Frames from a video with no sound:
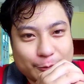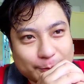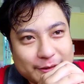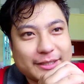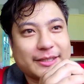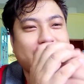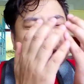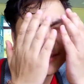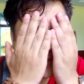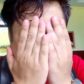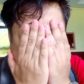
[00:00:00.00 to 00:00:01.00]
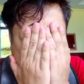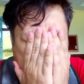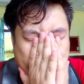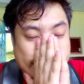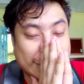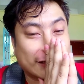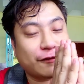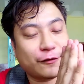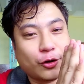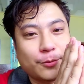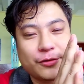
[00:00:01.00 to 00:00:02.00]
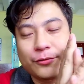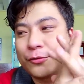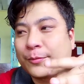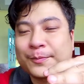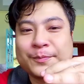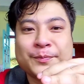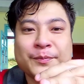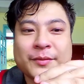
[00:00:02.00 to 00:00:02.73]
moment is staff common room.